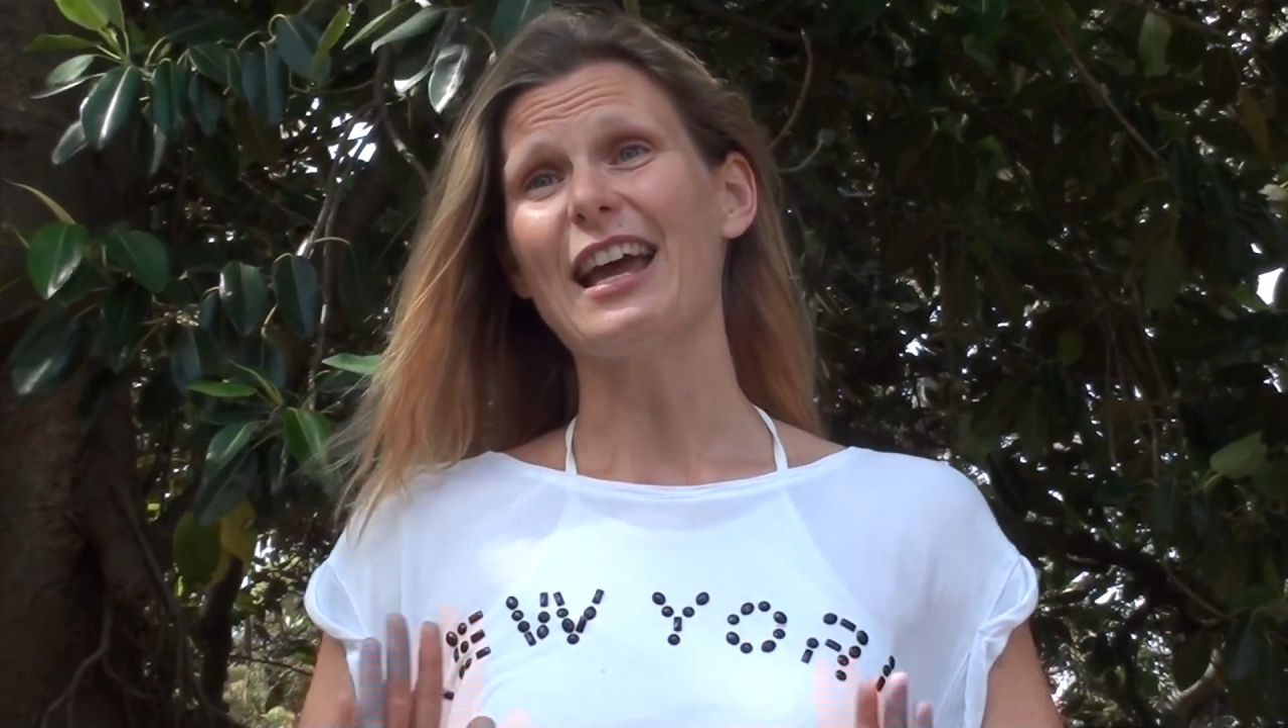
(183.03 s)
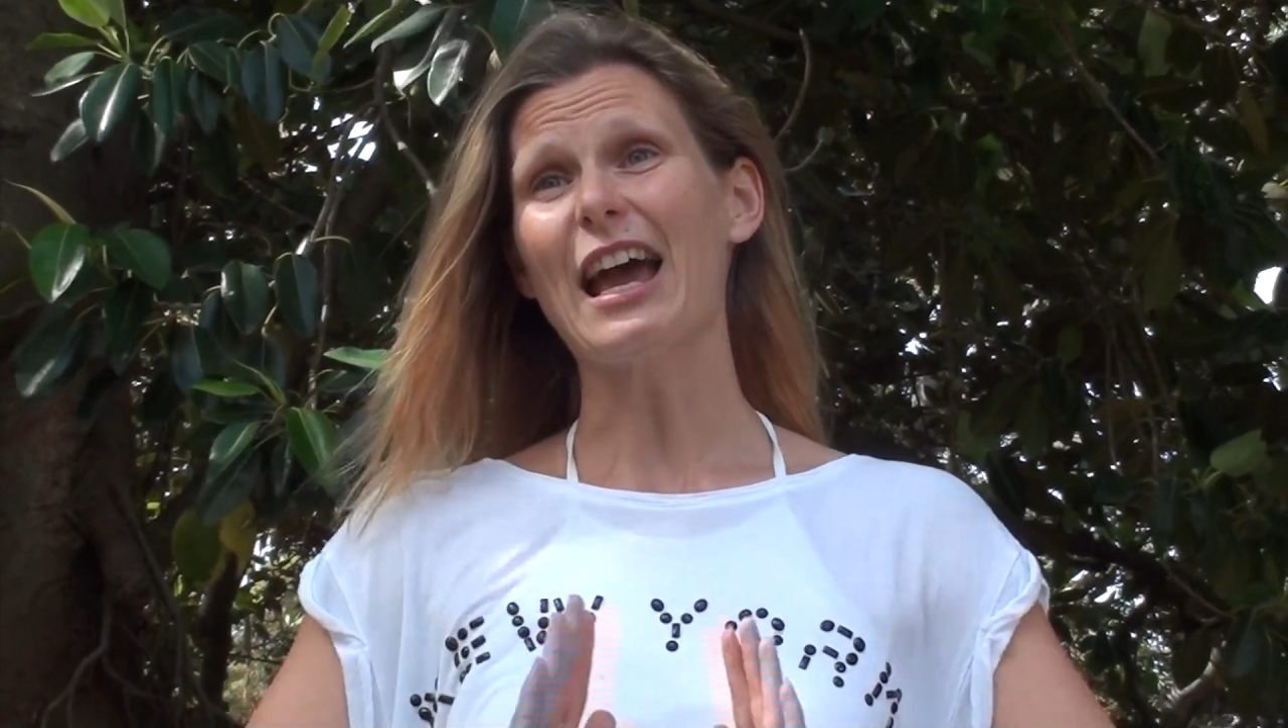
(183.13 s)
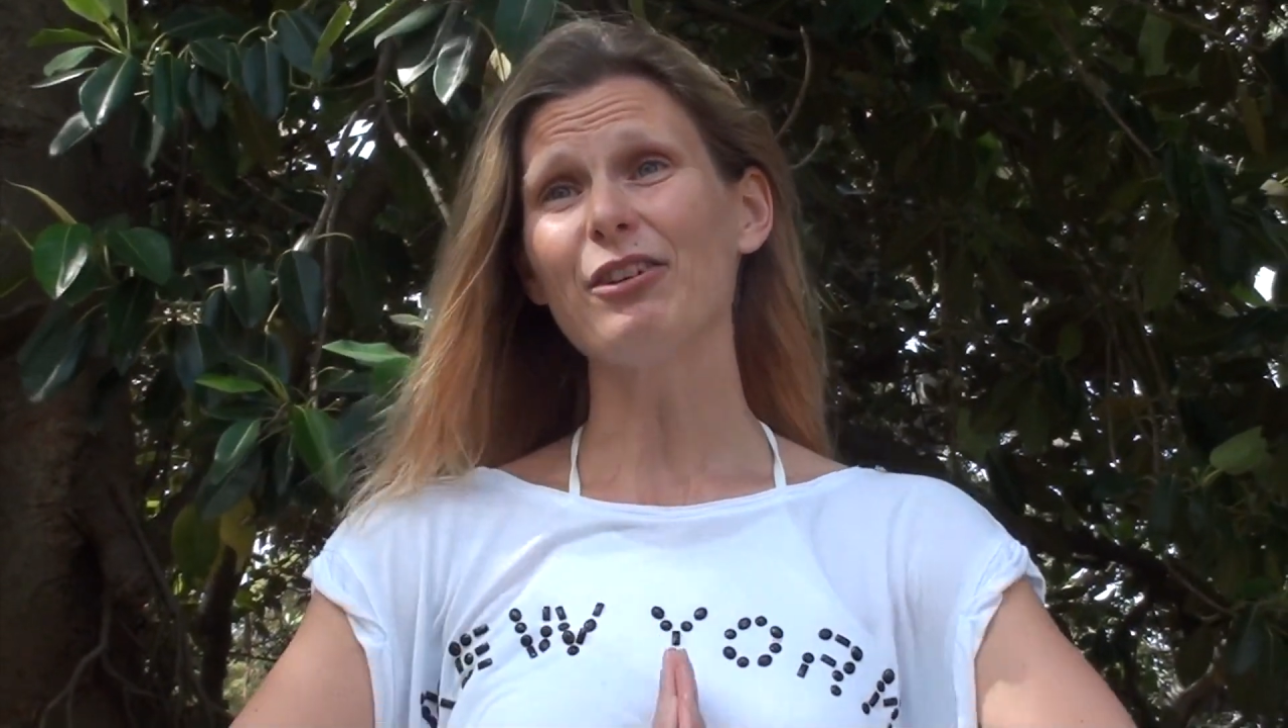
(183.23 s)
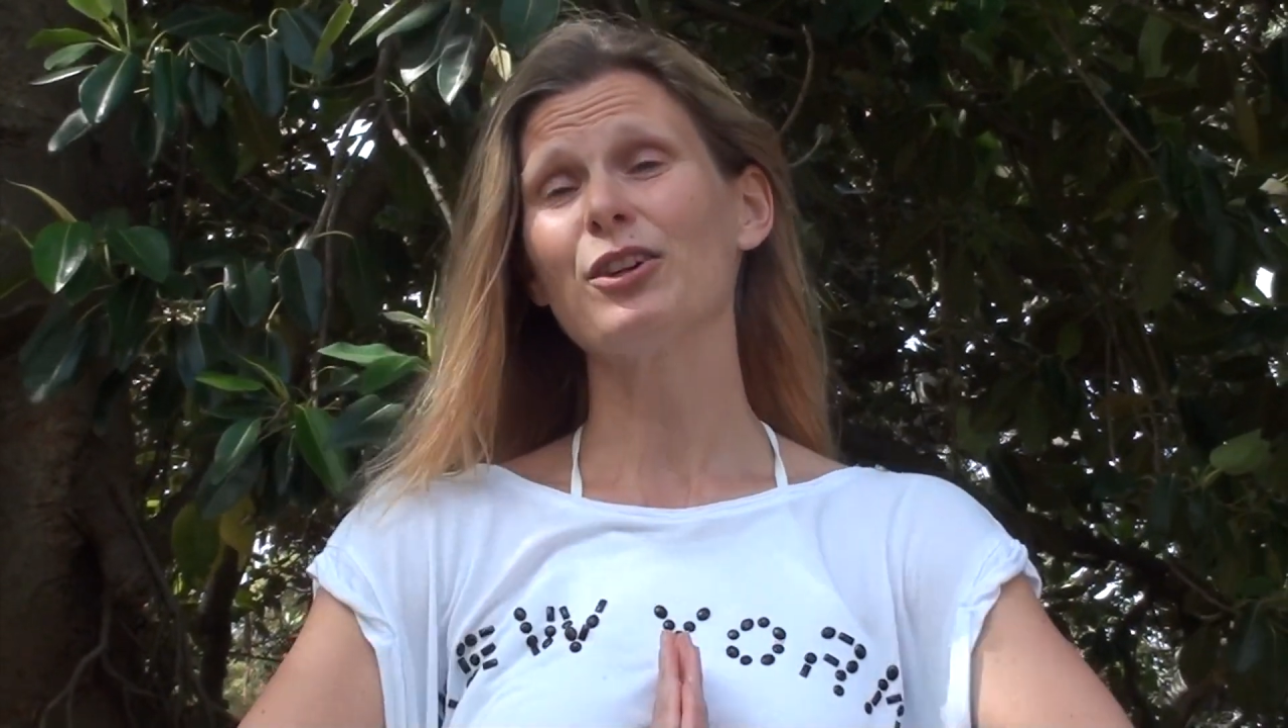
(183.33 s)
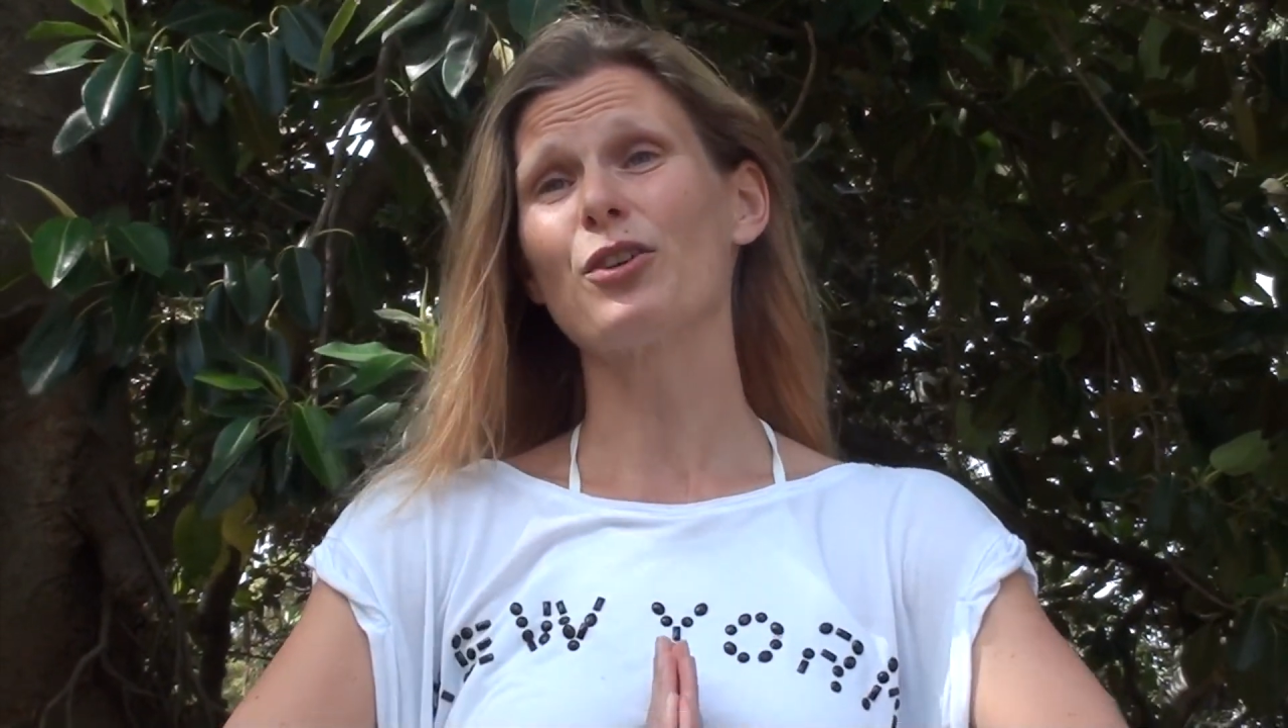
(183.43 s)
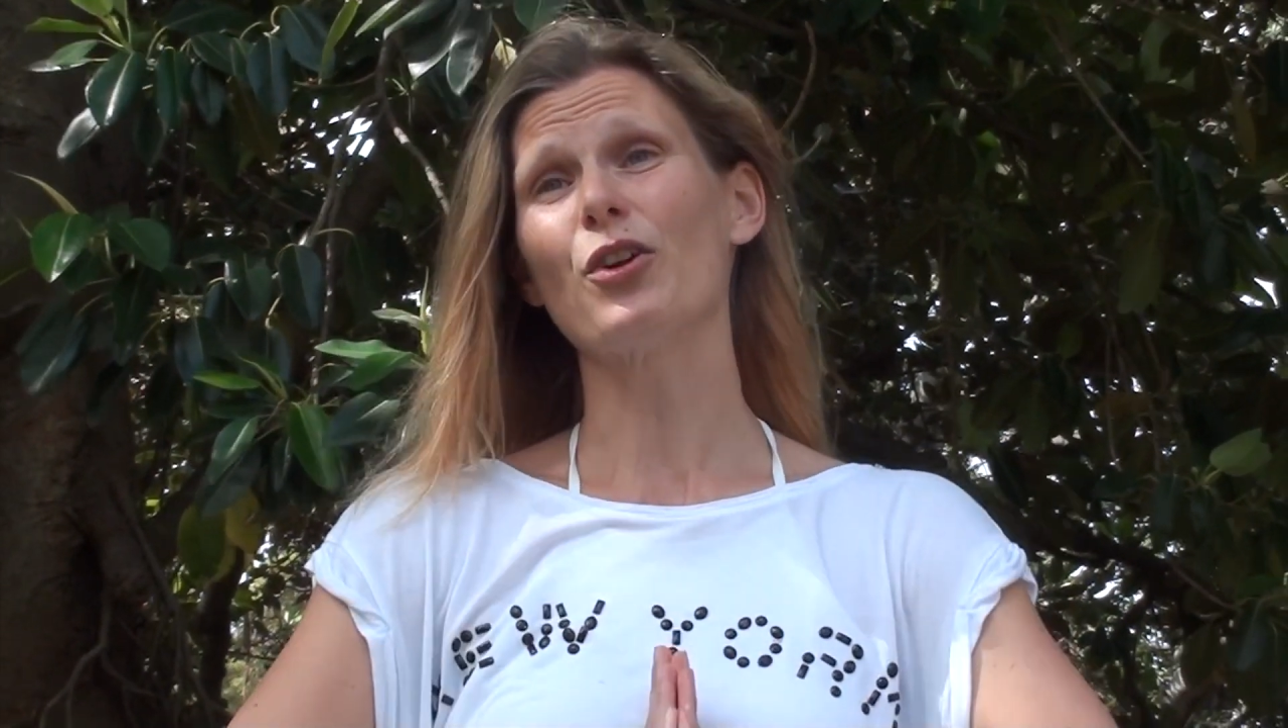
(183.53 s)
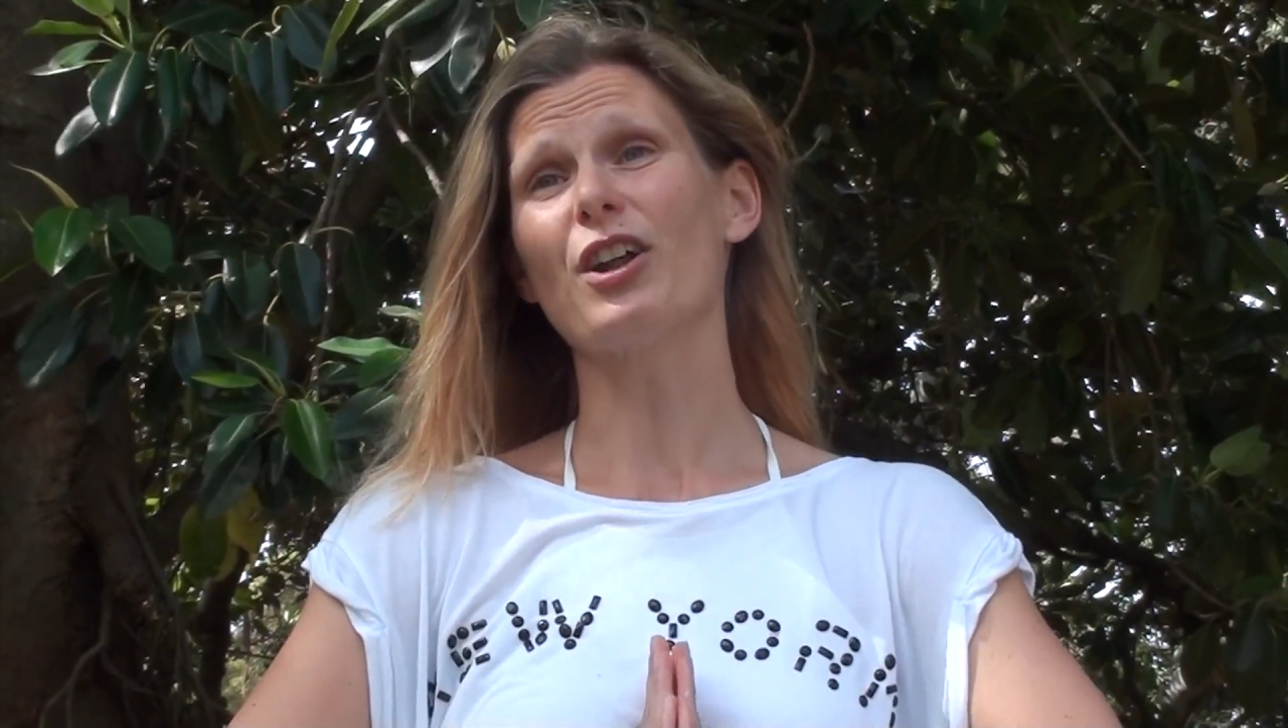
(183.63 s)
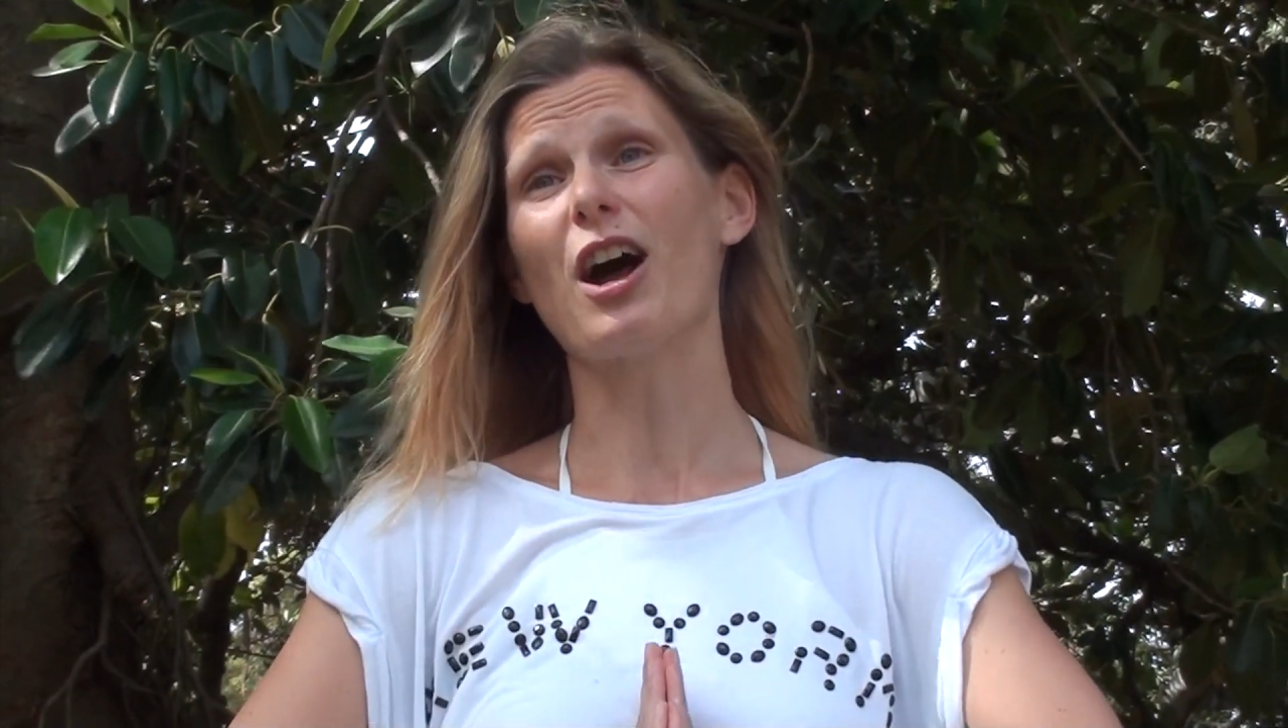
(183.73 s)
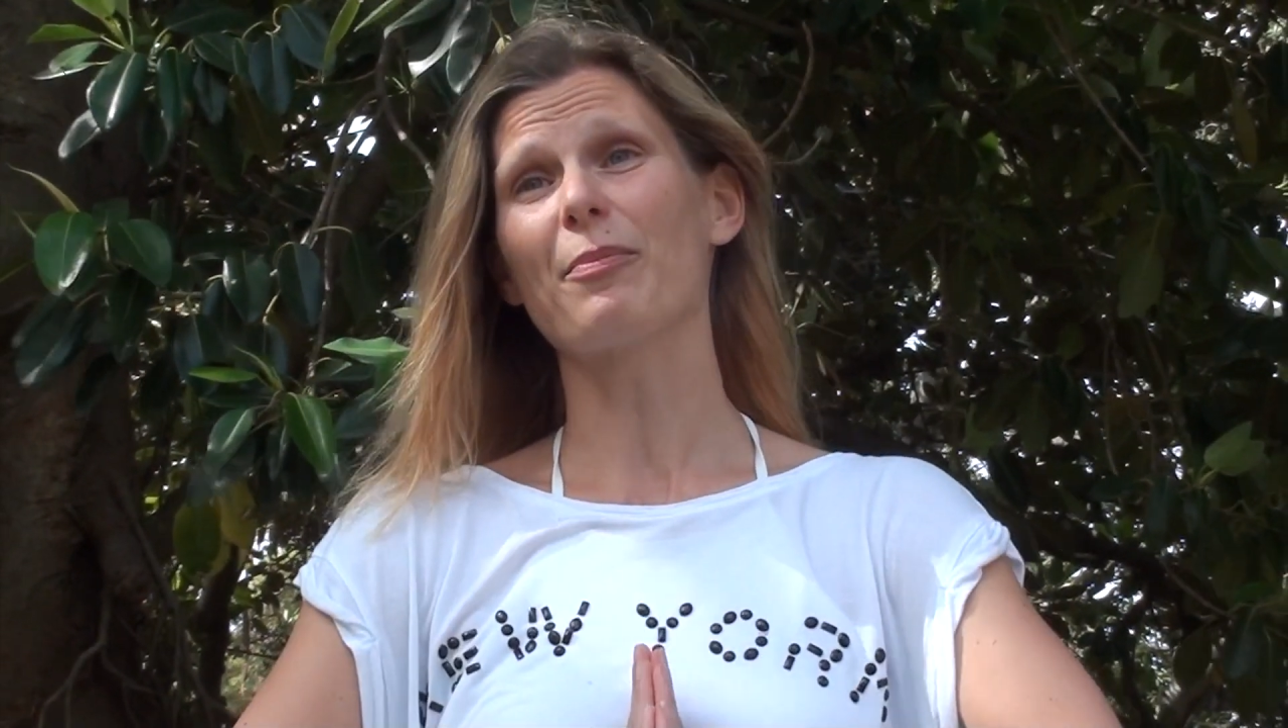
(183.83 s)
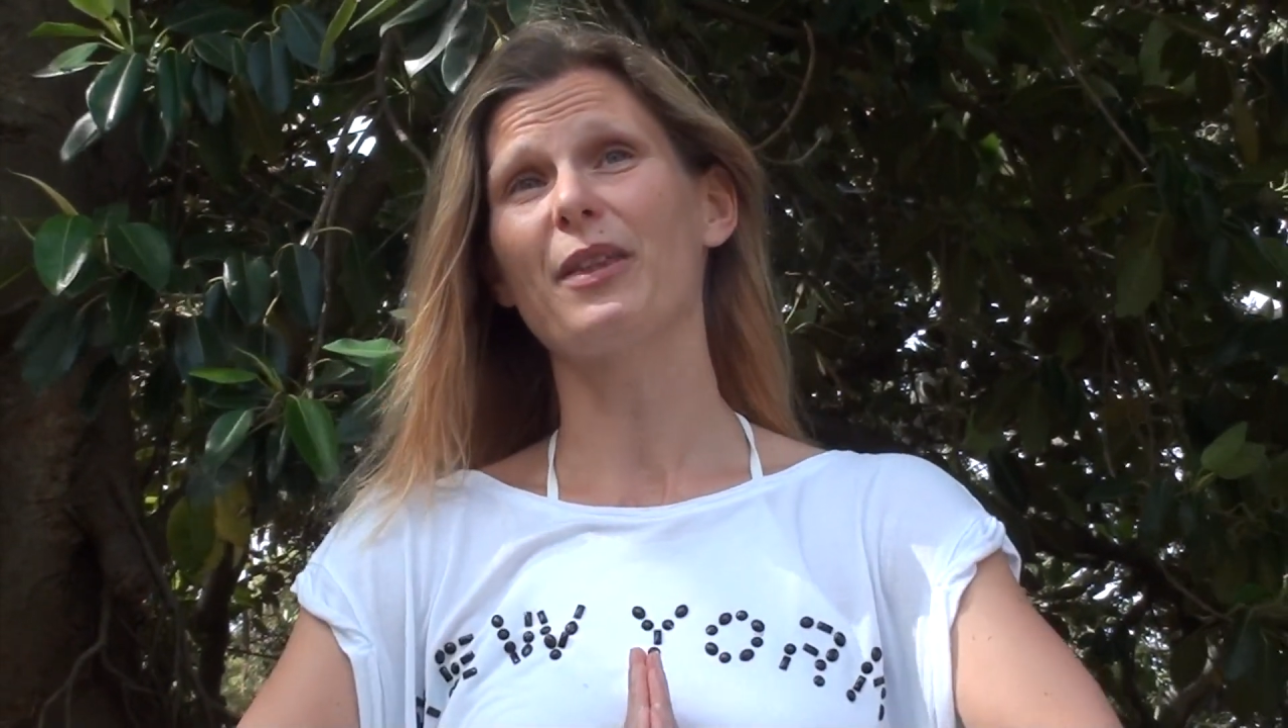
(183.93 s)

having grown up